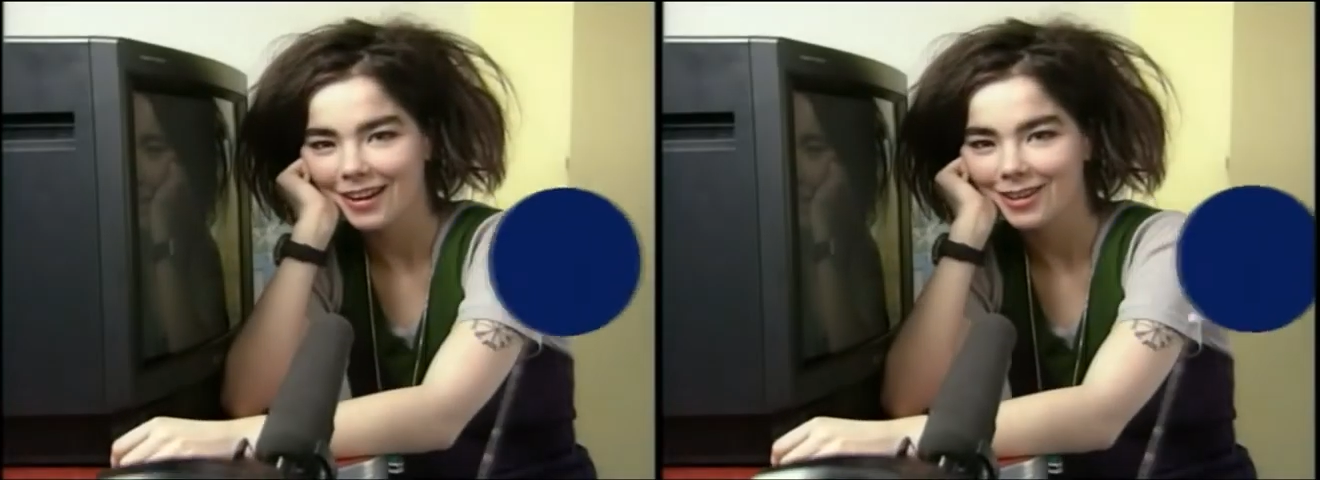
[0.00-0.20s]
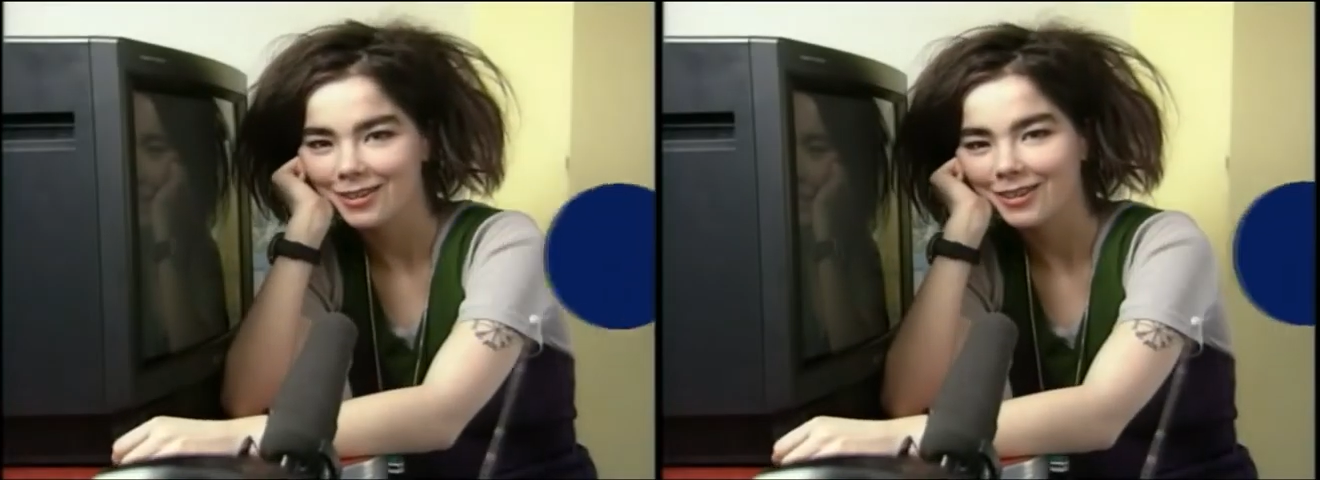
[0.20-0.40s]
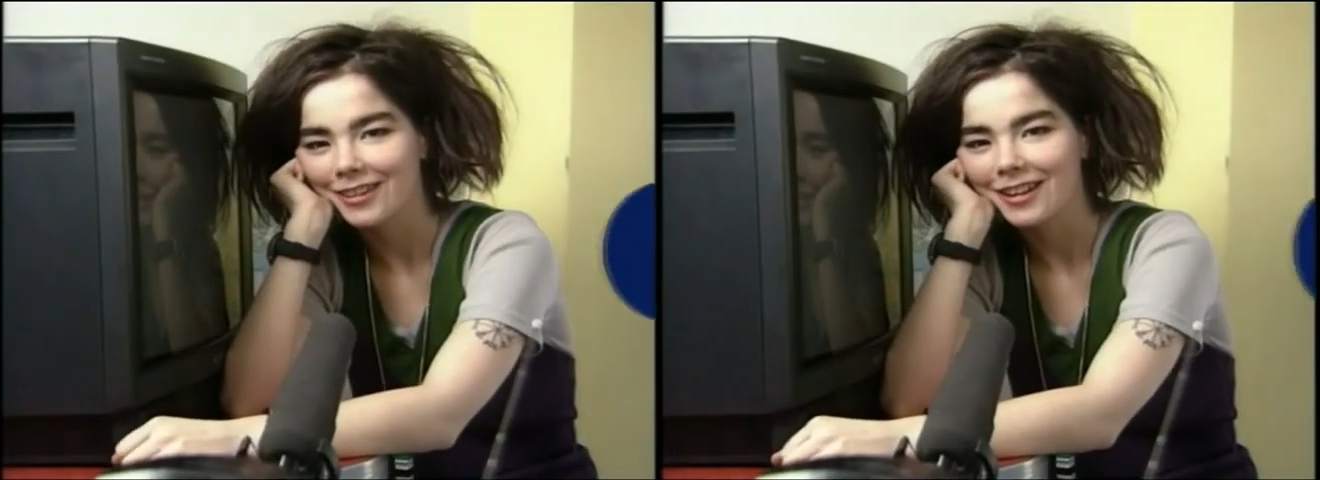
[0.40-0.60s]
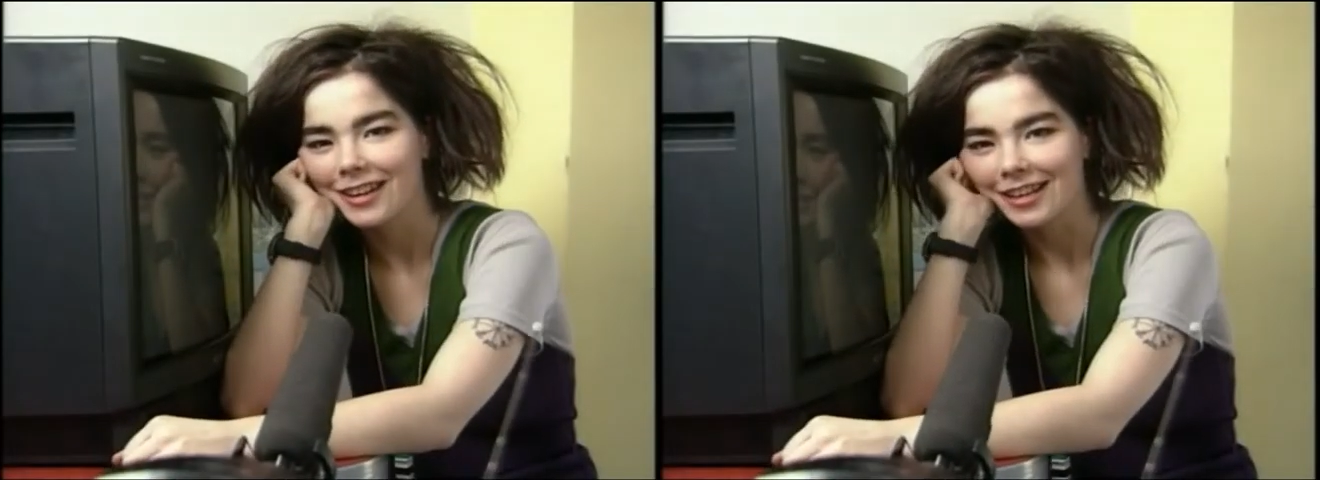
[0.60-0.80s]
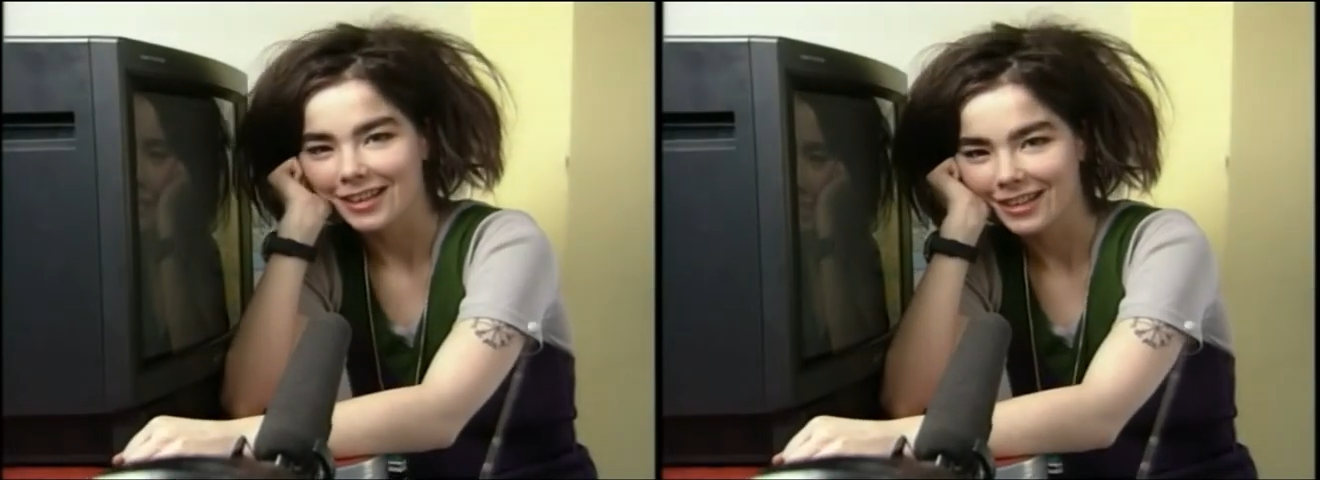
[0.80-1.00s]
Hello,
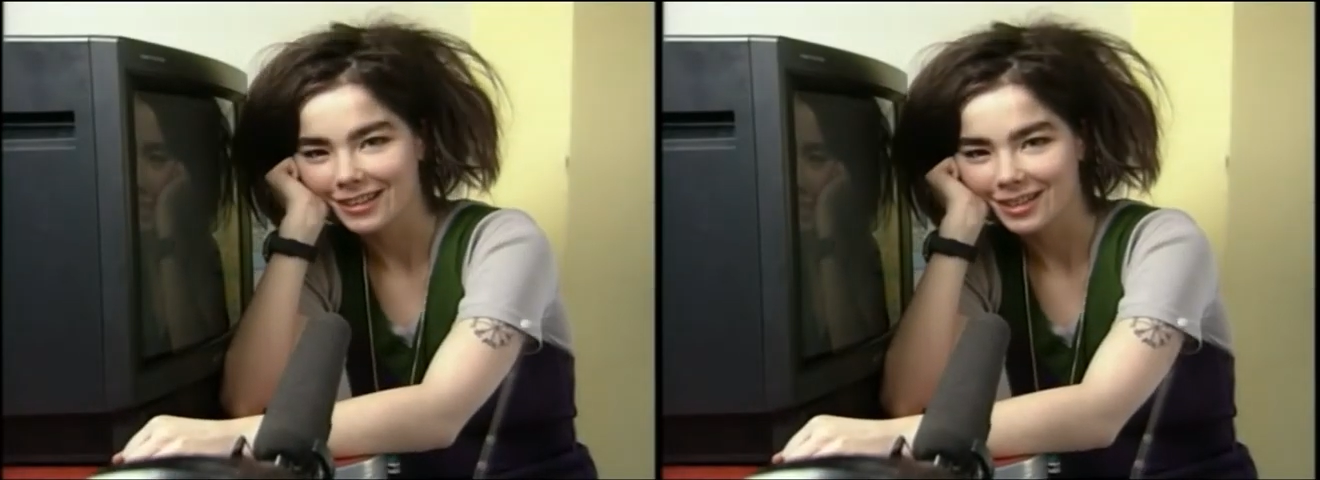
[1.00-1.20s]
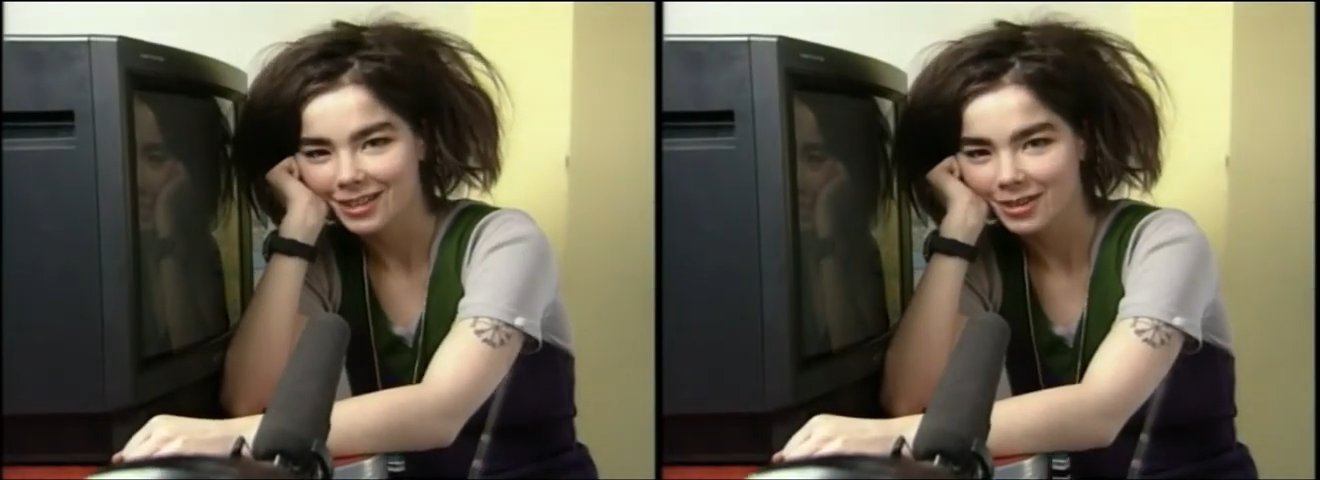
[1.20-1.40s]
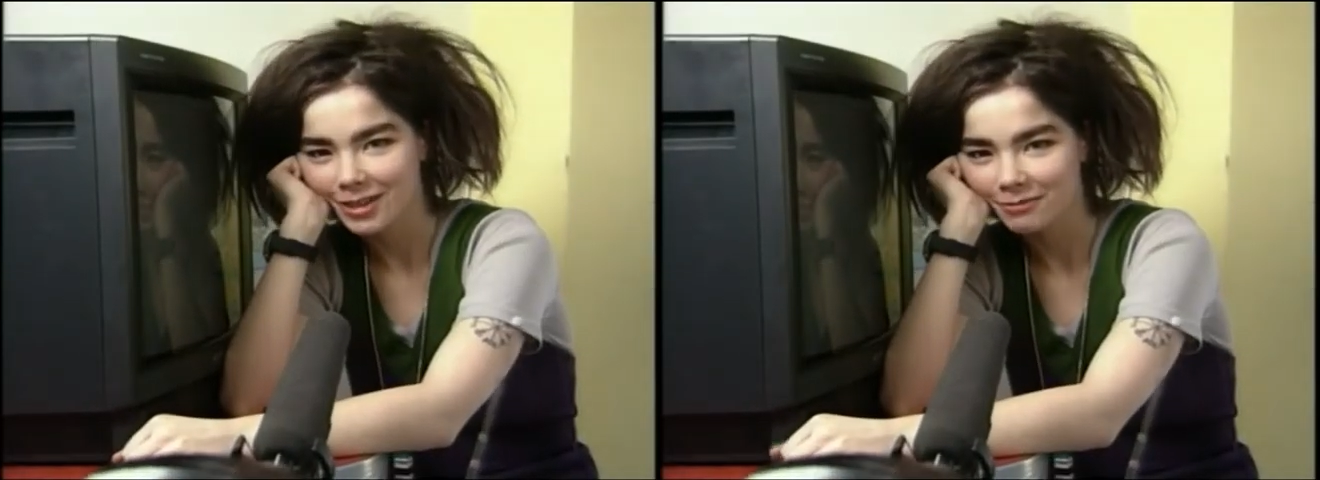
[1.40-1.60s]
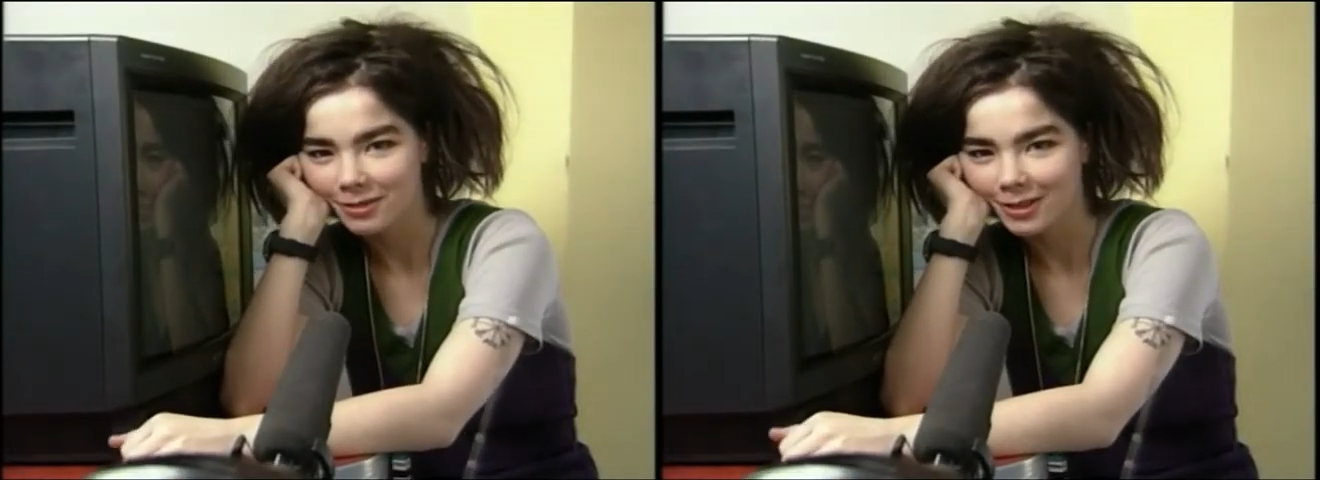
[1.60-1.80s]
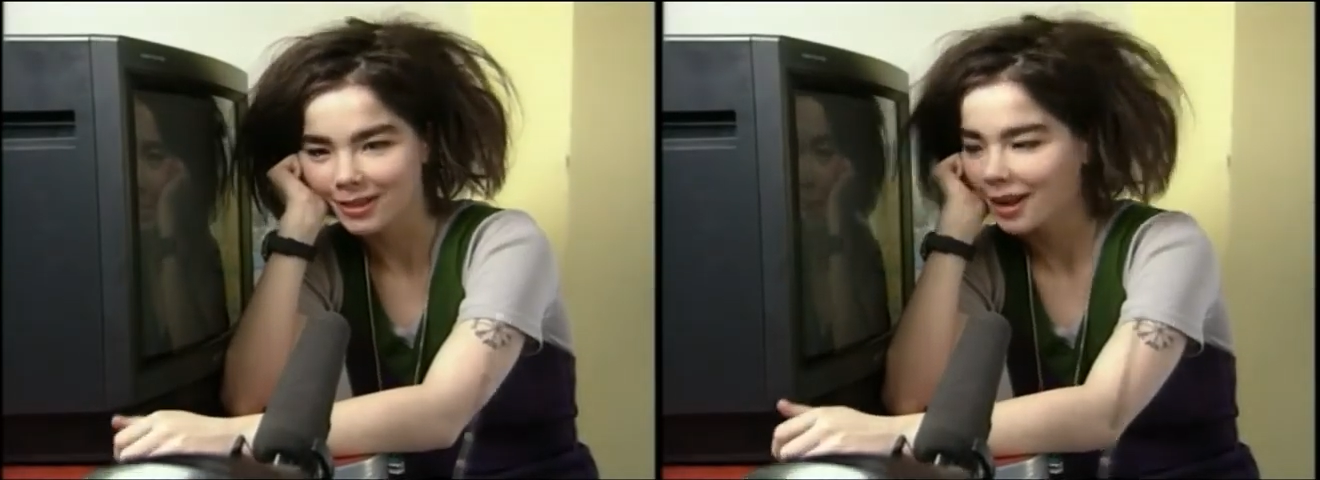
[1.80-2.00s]
it is
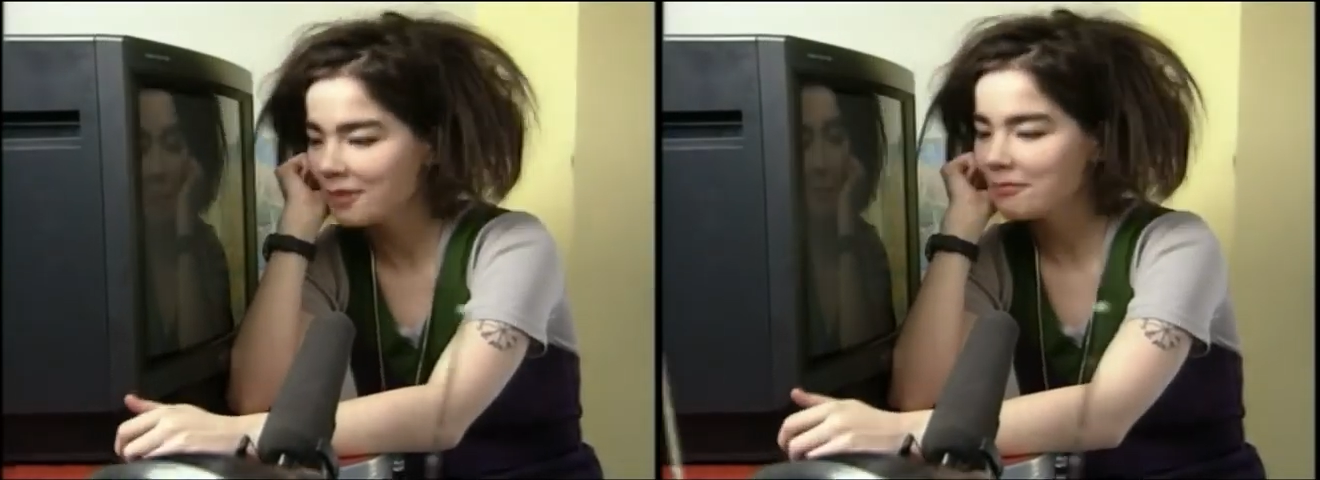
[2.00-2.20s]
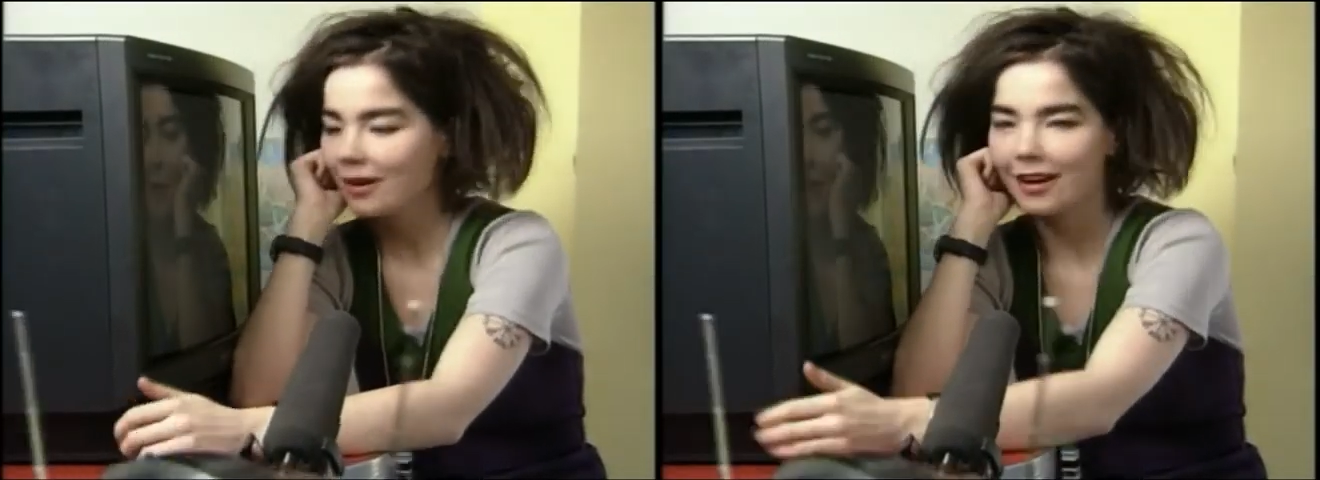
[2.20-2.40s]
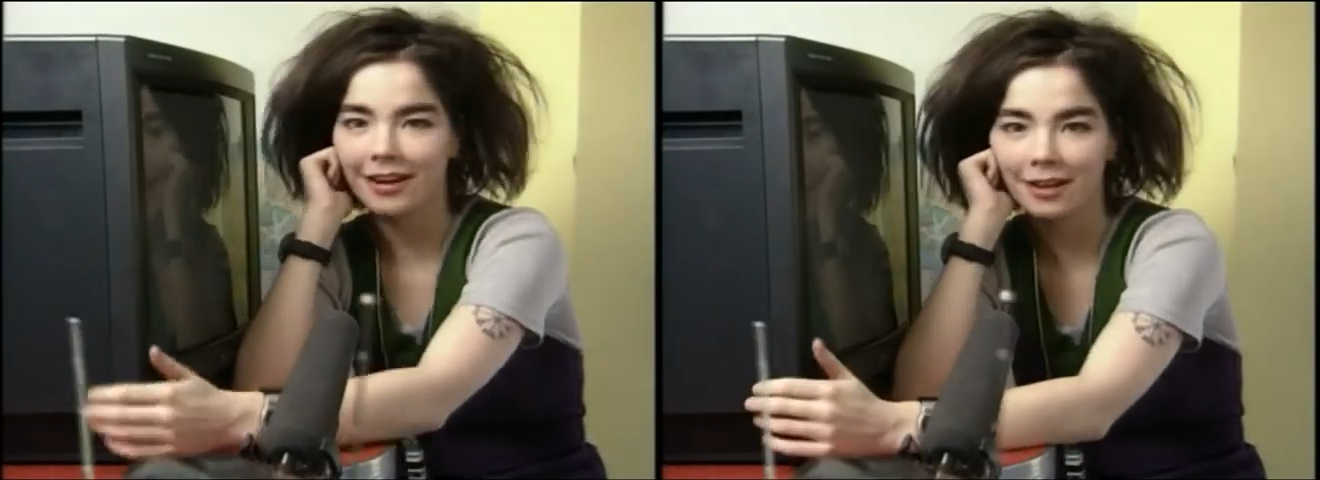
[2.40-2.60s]
Christmas time